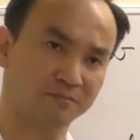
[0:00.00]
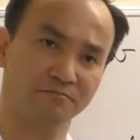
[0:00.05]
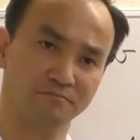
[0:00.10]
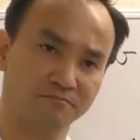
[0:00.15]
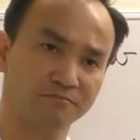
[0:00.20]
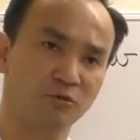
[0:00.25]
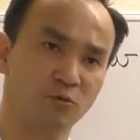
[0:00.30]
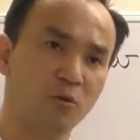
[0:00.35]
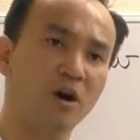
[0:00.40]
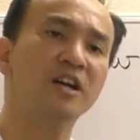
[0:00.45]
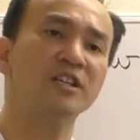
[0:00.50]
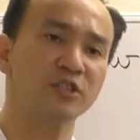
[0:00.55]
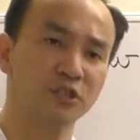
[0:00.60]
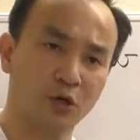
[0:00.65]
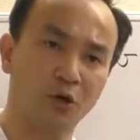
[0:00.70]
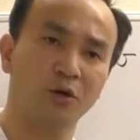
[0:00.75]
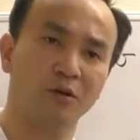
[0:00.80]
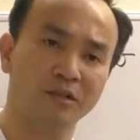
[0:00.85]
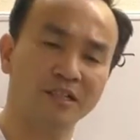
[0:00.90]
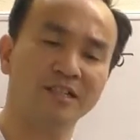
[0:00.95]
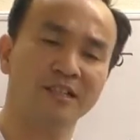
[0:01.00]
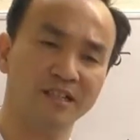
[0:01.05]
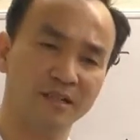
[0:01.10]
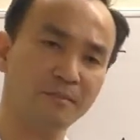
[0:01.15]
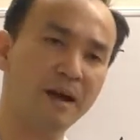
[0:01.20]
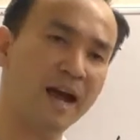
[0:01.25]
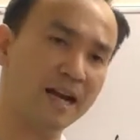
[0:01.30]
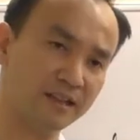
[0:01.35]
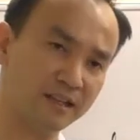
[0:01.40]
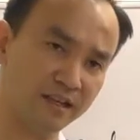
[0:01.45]
was so clearly
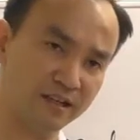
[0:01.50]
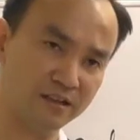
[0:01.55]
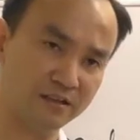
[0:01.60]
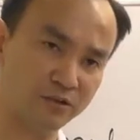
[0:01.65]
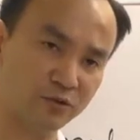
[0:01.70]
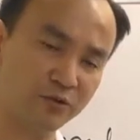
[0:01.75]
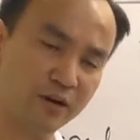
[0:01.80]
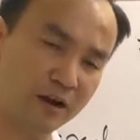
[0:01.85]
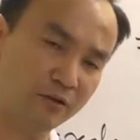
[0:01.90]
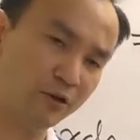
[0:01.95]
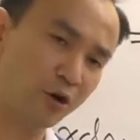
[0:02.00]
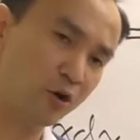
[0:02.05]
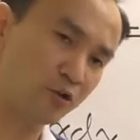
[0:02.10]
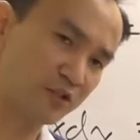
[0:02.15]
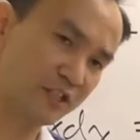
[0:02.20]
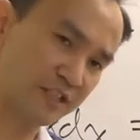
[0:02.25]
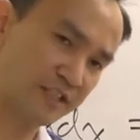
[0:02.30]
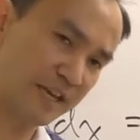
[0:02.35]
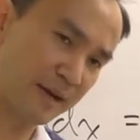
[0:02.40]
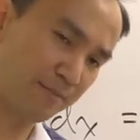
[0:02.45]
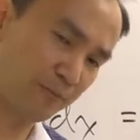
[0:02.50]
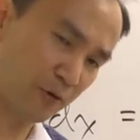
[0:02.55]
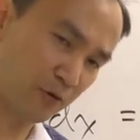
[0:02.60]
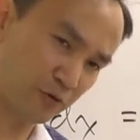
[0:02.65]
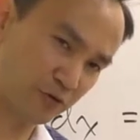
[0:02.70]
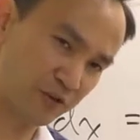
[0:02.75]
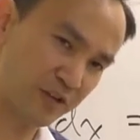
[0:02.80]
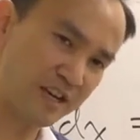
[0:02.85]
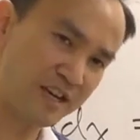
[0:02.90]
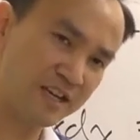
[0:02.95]
back then throughout those
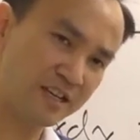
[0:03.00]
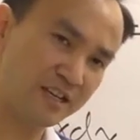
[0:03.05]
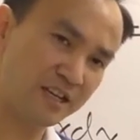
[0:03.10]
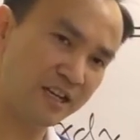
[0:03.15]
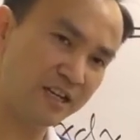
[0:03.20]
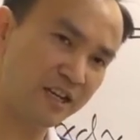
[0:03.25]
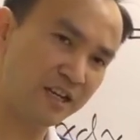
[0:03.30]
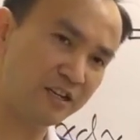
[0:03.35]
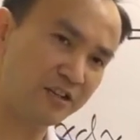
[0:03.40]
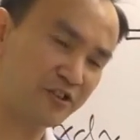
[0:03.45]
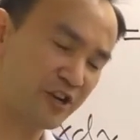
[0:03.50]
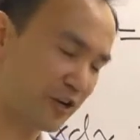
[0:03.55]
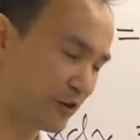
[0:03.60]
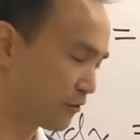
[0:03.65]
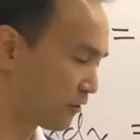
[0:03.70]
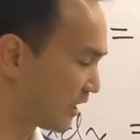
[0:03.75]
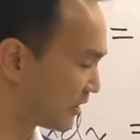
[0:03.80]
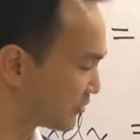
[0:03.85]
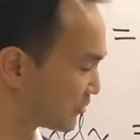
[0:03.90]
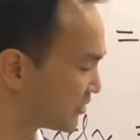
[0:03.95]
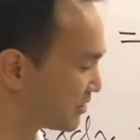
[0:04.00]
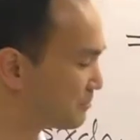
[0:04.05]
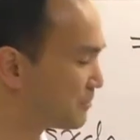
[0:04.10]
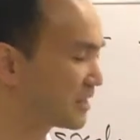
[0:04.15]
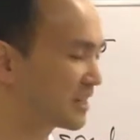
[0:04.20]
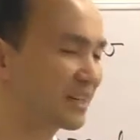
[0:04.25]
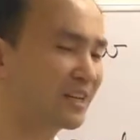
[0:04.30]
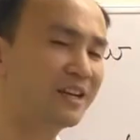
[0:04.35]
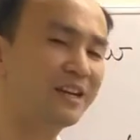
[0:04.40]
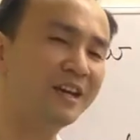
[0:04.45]
examples in a general lecture. But
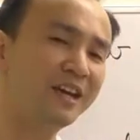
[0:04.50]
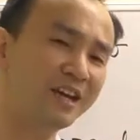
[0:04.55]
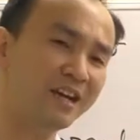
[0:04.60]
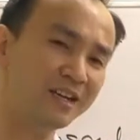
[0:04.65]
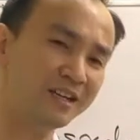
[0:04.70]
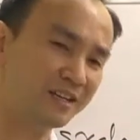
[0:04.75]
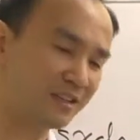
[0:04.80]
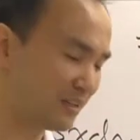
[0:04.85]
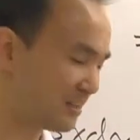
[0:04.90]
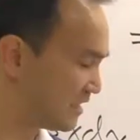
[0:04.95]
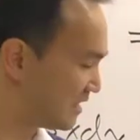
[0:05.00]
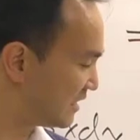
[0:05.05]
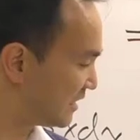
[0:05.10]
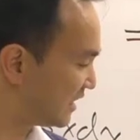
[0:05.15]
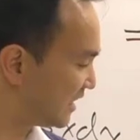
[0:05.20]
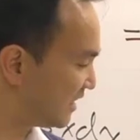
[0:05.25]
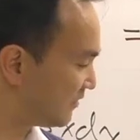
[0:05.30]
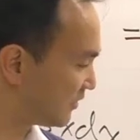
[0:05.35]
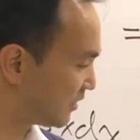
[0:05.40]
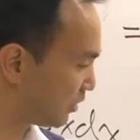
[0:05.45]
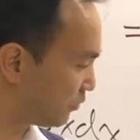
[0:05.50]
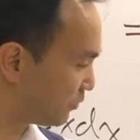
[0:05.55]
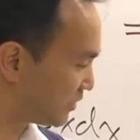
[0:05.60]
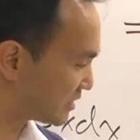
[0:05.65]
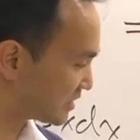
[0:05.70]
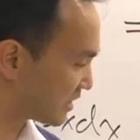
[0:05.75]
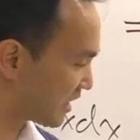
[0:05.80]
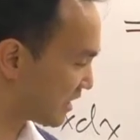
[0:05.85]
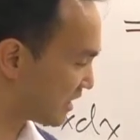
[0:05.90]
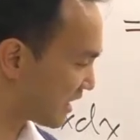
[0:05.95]
here, even though we
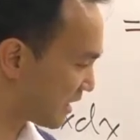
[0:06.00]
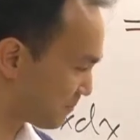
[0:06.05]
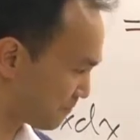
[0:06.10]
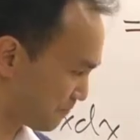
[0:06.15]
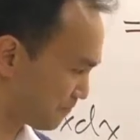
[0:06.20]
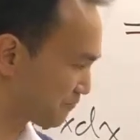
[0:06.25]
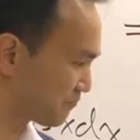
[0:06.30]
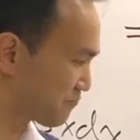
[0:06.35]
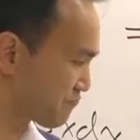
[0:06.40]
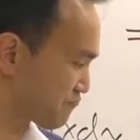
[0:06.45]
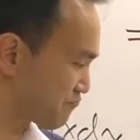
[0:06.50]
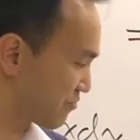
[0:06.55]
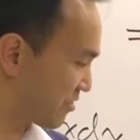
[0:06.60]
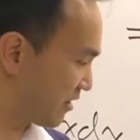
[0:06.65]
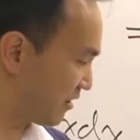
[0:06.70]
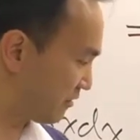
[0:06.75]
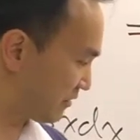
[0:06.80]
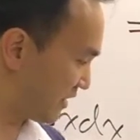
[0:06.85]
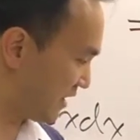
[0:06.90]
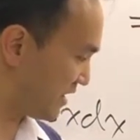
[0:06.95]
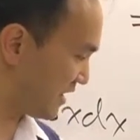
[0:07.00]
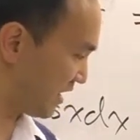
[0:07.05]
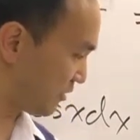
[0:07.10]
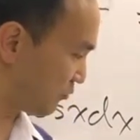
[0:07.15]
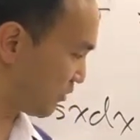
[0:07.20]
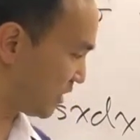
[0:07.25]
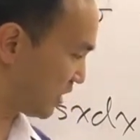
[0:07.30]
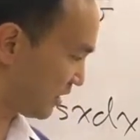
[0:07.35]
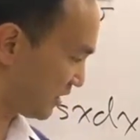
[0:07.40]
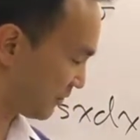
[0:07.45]
set it up, okay, and
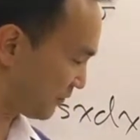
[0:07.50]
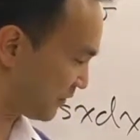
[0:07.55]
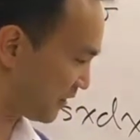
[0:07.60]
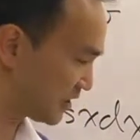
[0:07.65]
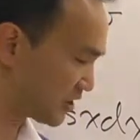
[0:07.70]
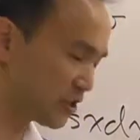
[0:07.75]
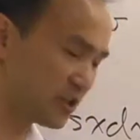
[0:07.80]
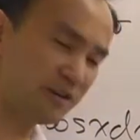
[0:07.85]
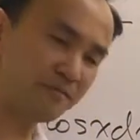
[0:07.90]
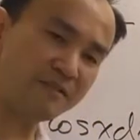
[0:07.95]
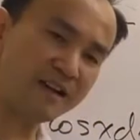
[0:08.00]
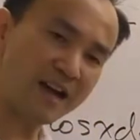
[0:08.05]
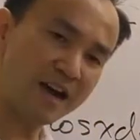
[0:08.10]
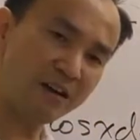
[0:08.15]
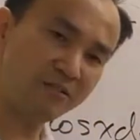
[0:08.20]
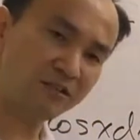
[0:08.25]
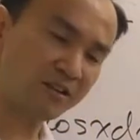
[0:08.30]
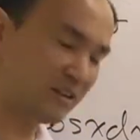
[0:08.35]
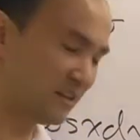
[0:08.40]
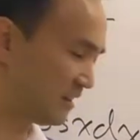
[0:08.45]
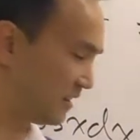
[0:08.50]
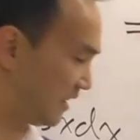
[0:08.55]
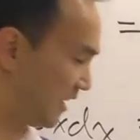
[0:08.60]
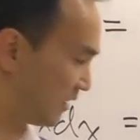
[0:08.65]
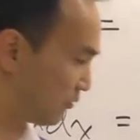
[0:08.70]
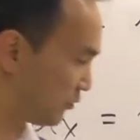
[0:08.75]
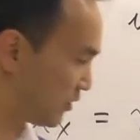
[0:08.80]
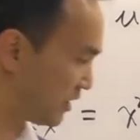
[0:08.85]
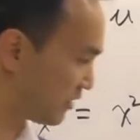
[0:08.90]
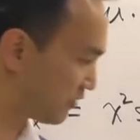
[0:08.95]
we got the first term down,
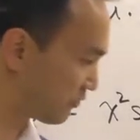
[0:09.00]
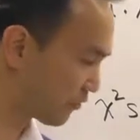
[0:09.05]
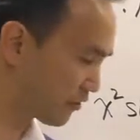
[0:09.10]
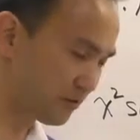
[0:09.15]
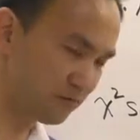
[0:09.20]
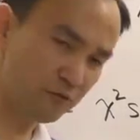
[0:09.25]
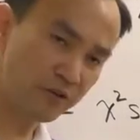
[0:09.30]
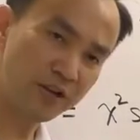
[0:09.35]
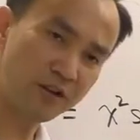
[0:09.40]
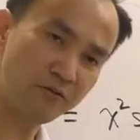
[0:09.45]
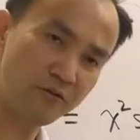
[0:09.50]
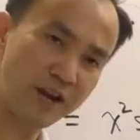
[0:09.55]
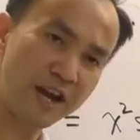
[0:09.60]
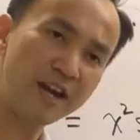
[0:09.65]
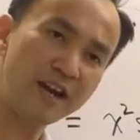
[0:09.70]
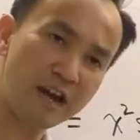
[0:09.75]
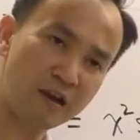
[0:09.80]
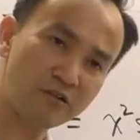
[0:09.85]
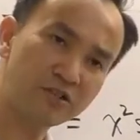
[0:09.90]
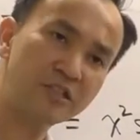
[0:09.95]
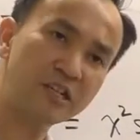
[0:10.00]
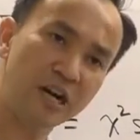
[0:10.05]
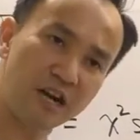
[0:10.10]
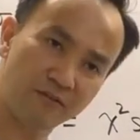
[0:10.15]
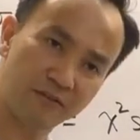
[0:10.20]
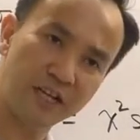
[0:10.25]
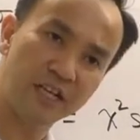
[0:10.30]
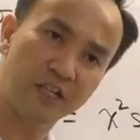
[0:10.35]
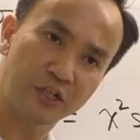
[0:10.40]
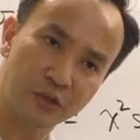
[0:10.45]
and we ran ourselves
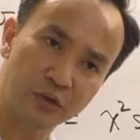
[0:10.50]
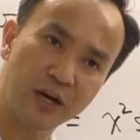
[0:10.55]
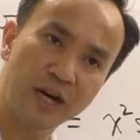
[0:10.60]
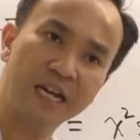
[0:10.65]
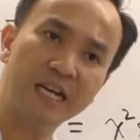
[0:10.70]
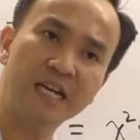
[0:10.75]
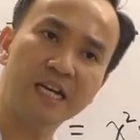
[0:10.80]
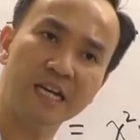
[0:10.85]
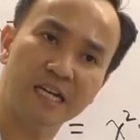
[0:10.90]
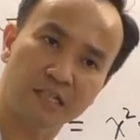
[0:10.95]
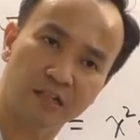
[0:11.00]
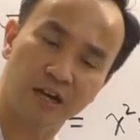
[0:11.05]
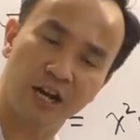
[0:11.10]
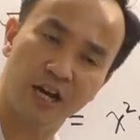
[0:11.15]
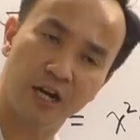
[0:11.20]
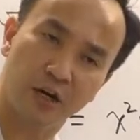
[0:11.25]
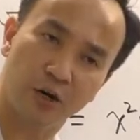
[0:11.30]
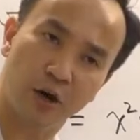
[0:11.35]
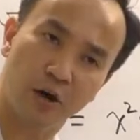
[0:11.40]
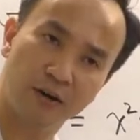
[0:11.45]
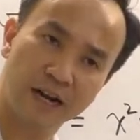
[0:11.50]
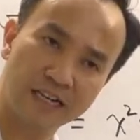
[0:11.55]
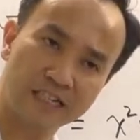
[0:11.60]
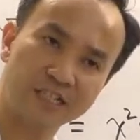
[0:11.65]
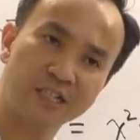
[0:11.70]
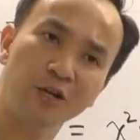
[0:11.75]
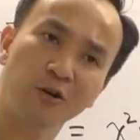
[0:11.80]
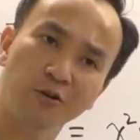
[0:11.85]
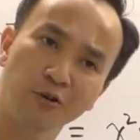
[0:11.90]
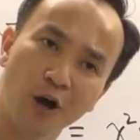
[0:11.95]
into another integral that's
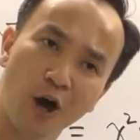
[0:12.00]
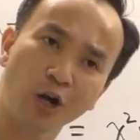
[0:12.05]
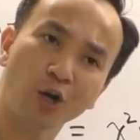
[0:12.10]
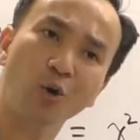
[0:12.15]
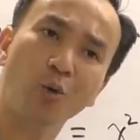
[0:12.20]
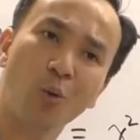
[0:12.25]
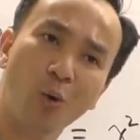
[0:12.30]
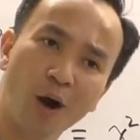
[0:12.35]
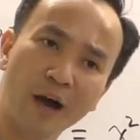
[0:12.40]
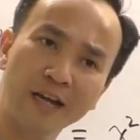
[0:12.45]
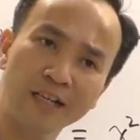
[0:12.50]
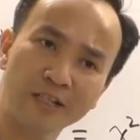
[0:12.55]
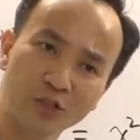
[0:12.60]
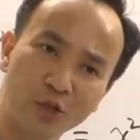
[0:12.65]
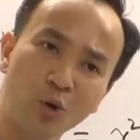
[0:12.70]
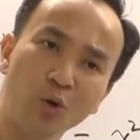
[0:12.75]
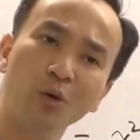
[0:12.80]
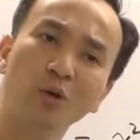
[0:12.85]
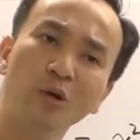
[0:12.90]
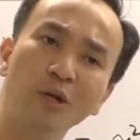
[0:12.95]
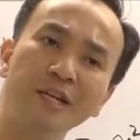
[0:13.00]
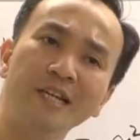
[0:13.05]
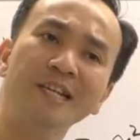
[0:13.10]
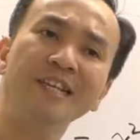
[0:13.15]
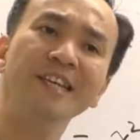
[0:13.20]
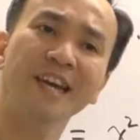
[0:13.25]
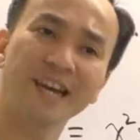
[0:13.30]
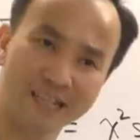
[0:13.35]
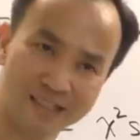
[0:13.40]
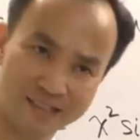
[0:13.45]
still not quite so clear
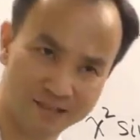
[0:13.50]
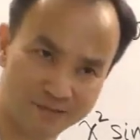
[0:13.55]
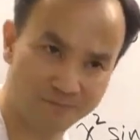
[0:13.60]
yet.